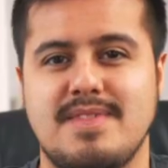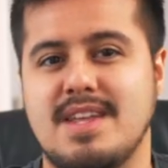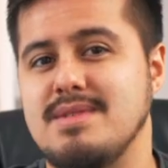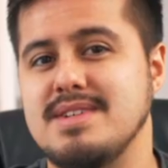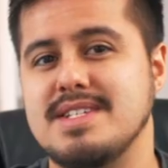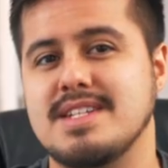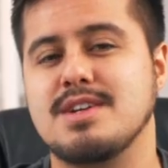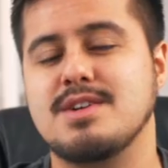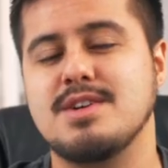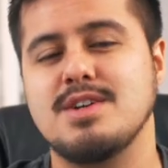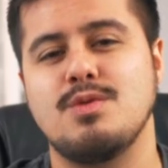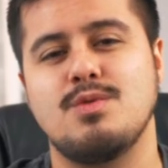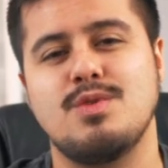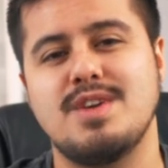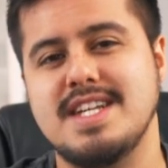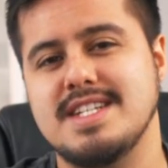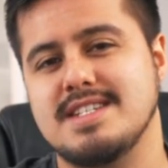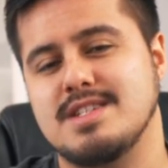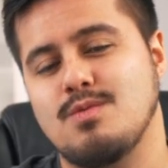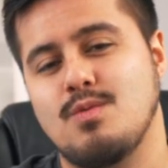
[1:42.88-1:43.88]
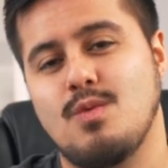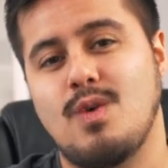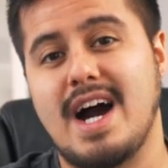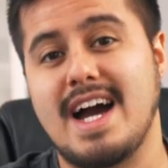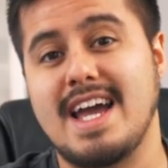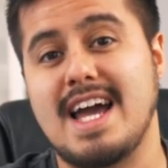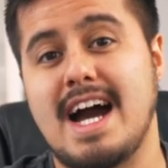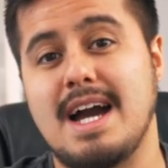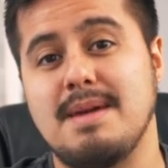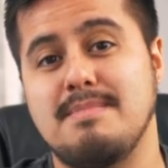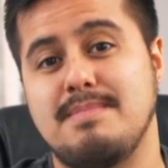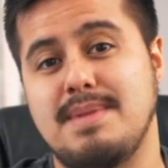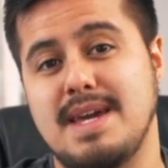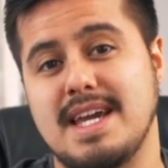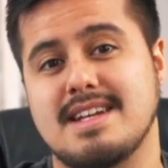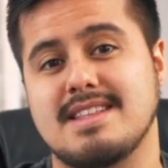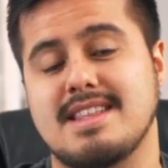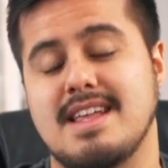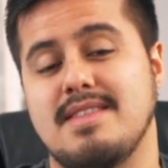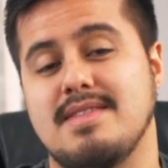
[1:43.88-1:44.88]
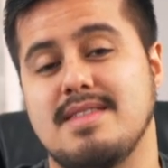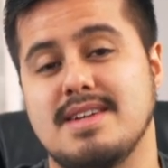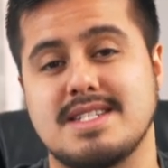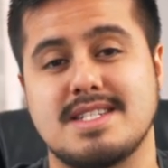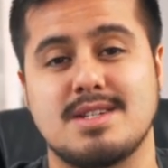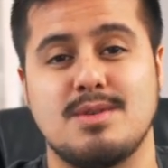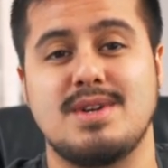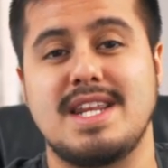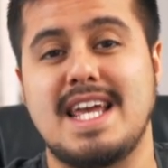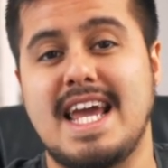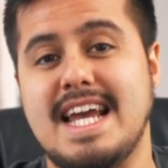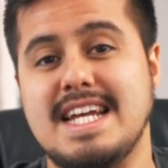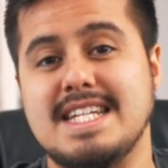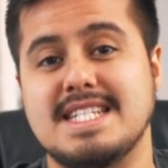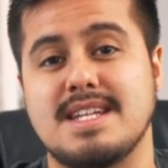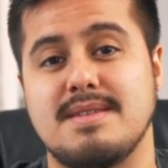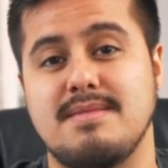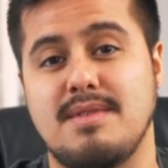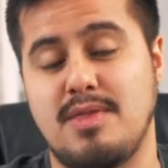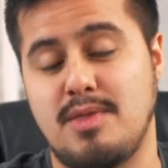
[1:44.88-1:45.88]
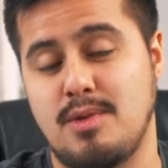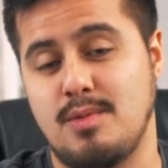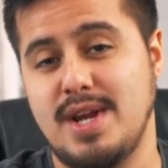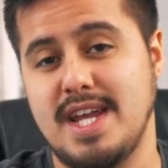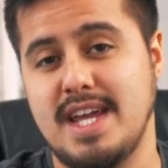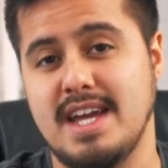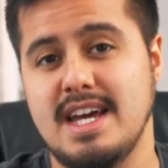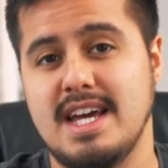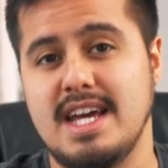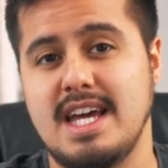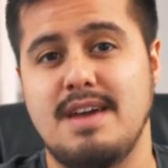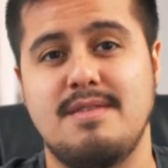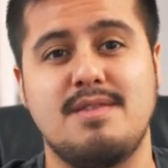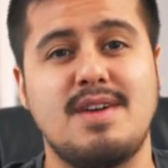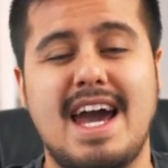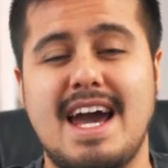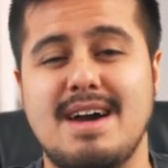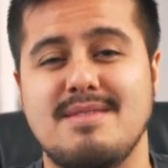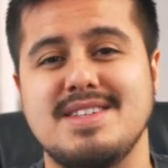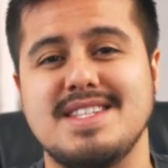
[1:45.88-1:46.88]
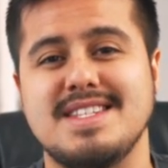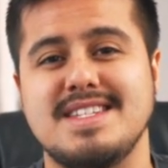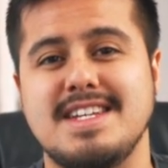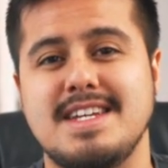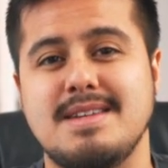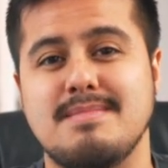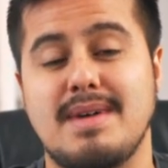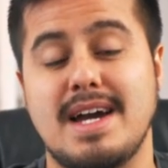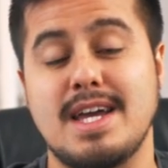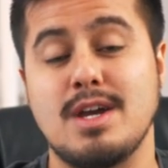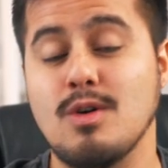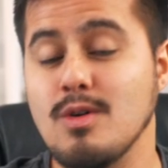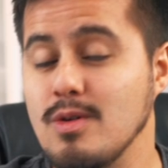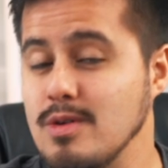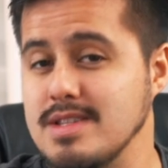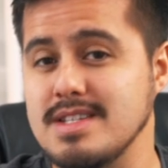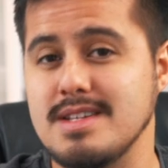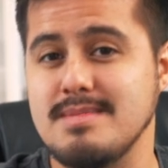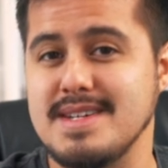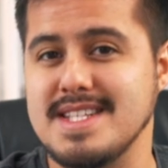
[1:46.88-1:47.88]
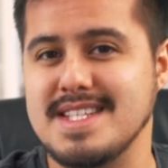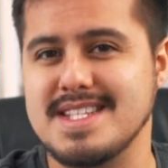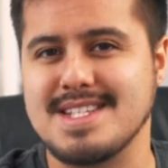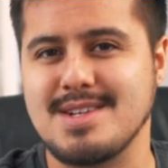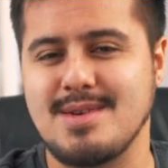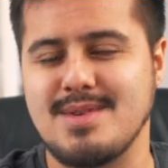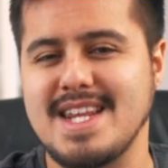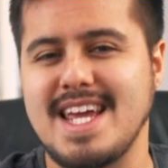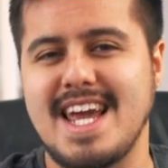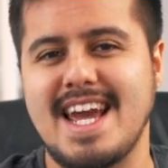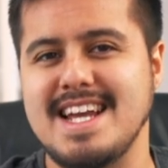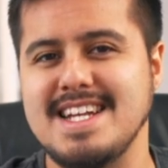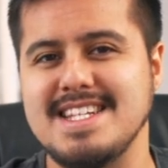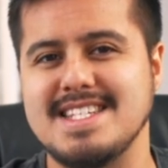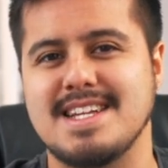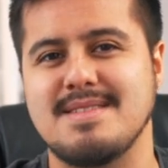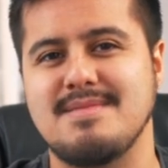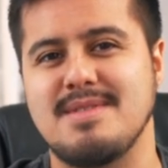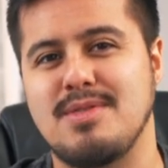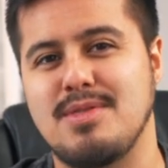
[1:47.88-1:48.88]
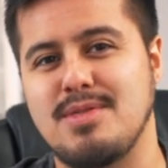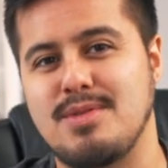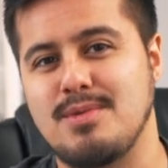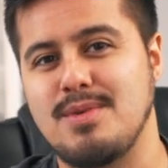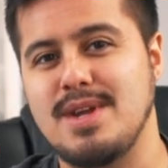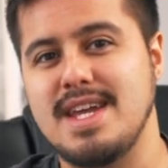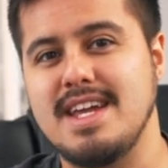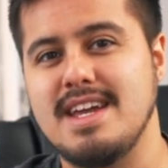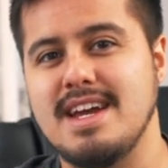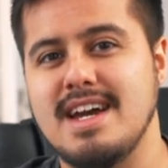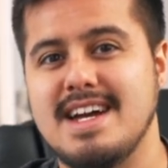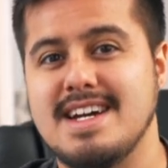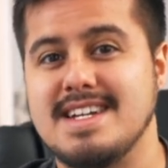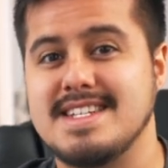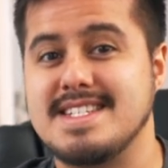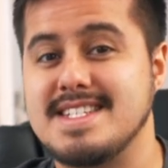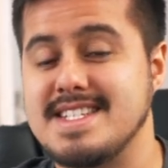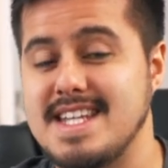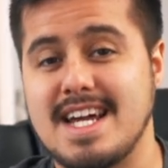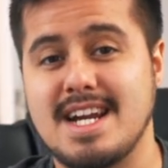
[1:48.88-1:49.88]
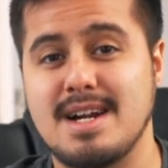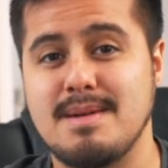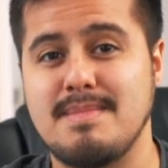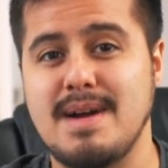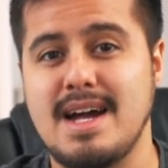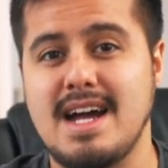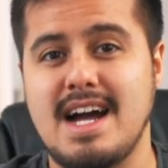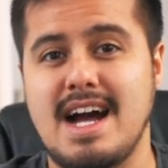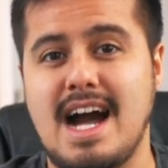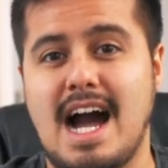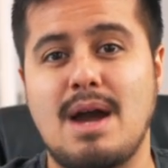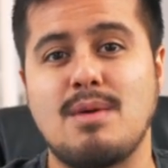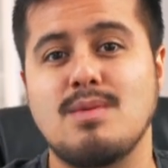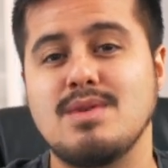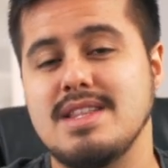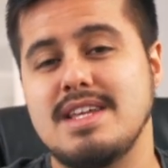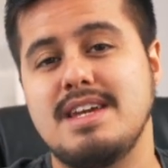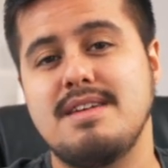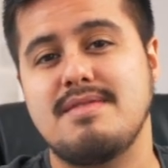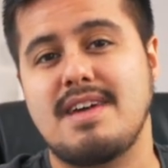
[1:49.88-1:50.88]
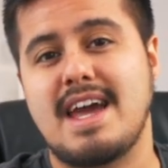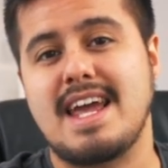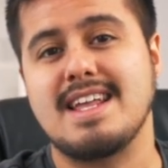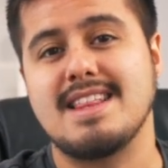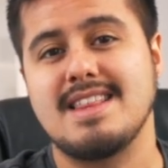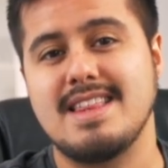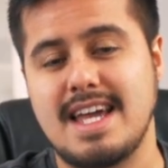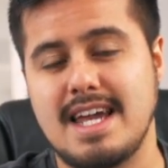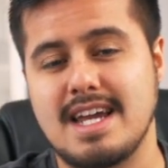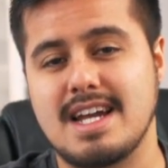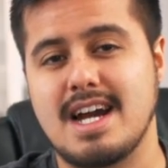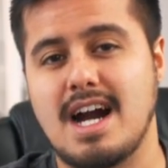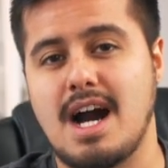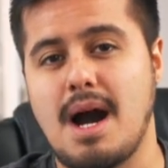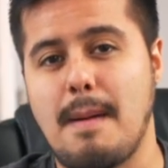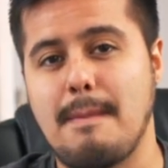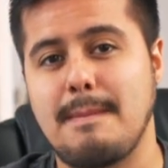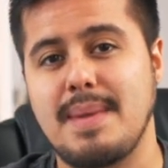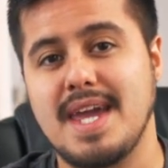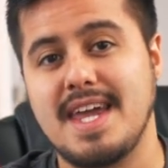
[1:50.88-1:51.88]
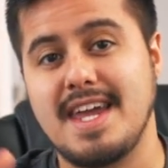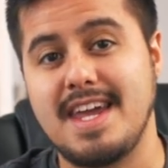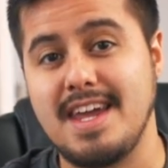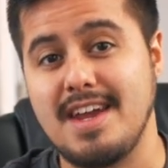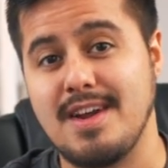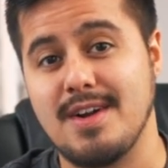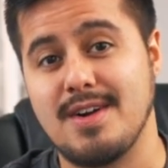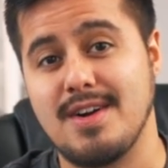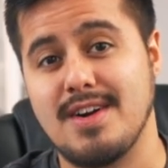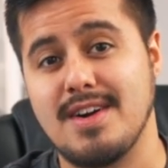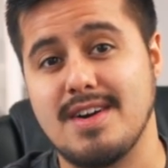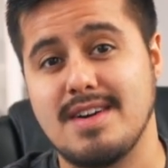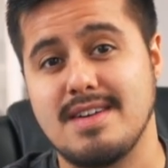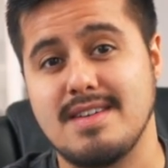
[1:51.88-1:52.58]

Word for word: There is a good reason why I picked the Sony a7 III. If you haven't seen my ultimate Sony a7 III setup, I will leave a link up here.